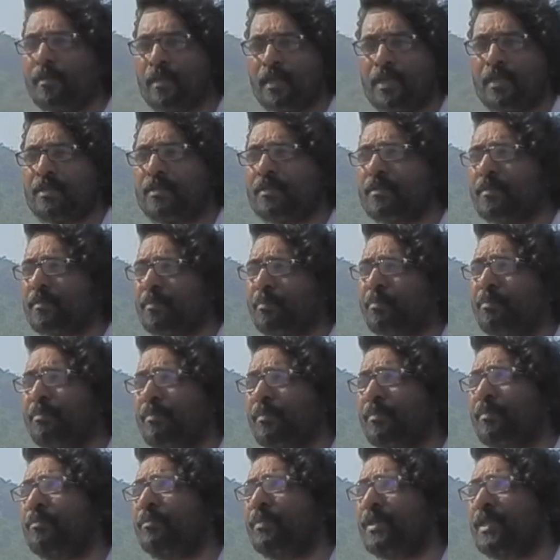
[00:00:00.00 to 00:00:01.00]
These
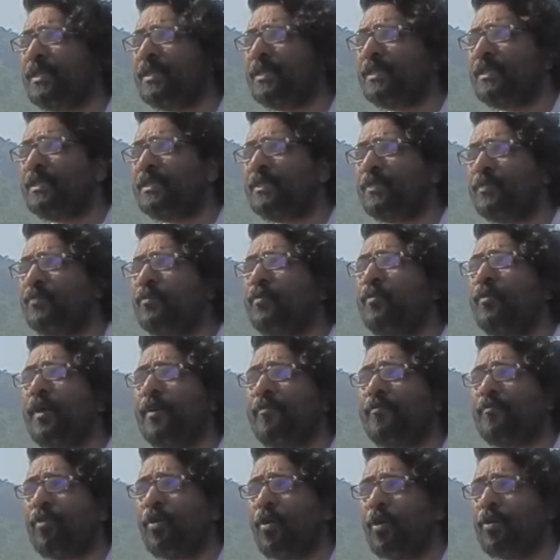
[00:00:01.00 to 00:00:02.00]
birds who
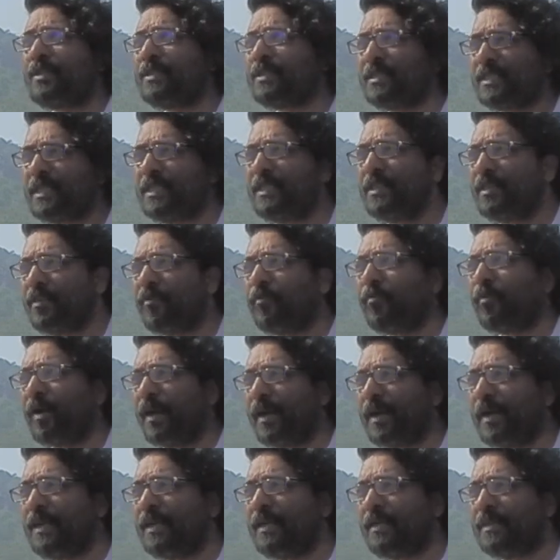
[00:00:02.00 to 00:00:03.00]
have not seen the wild